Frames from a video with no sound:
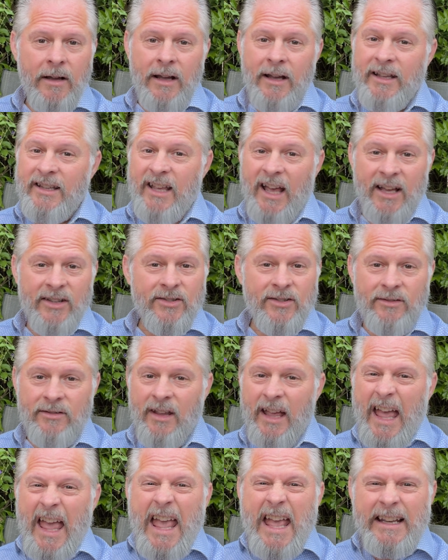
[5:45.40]
Yes,
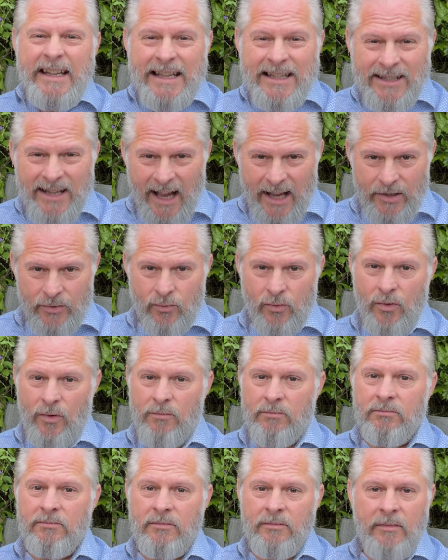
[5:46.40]
any size room.
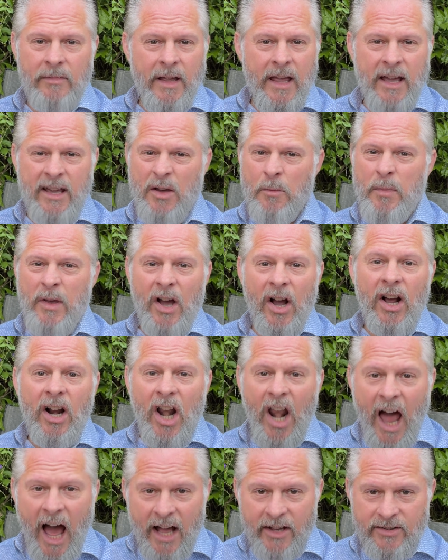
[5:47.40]
It could be a
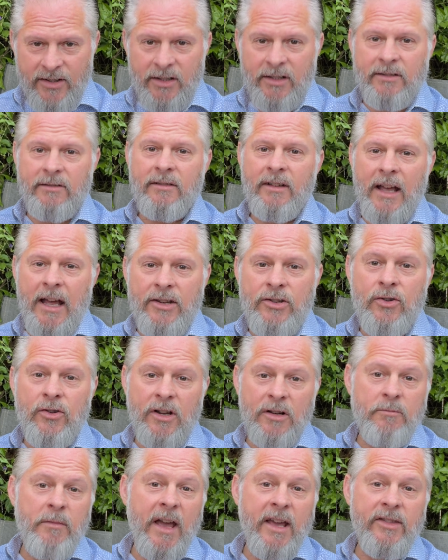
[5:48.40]
closet and you
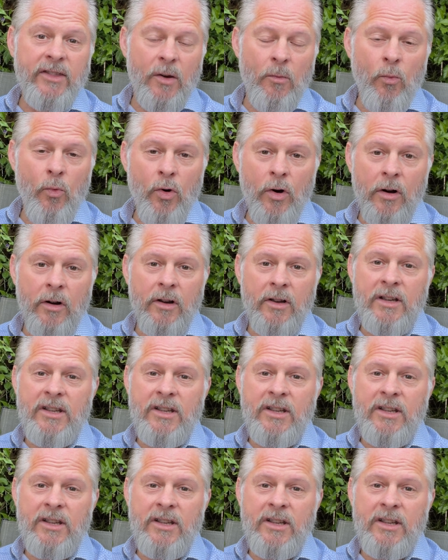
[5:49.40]
could make them work.